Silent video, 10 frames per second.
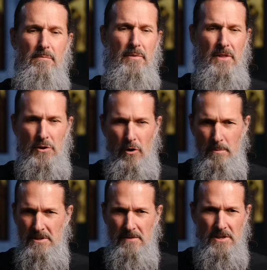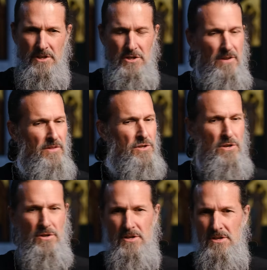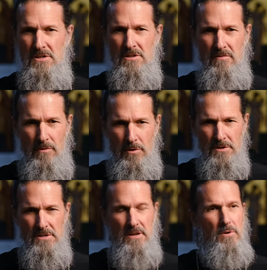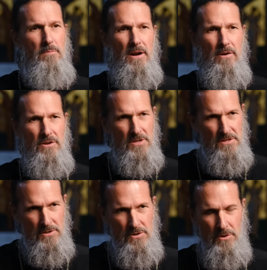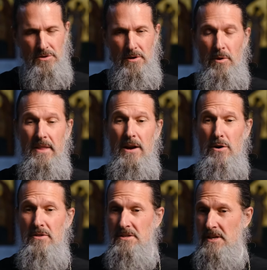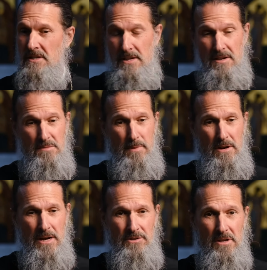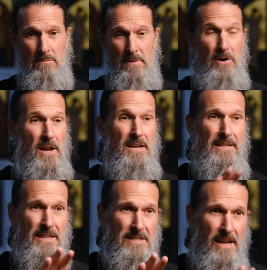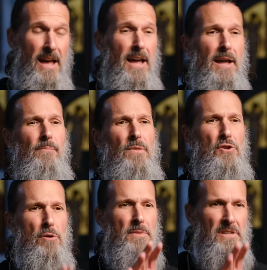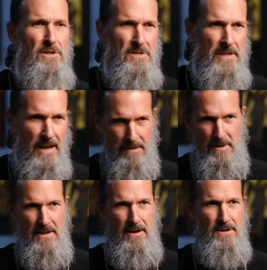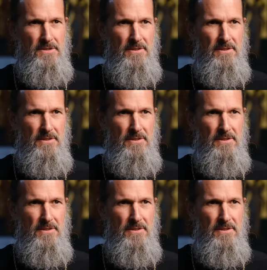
but the normative teaching of the church is divorce and remarriage is adultery. When they heard this, they said, It's better not to get married. And he didn't say, Hey, you're misunderstanding me, guys.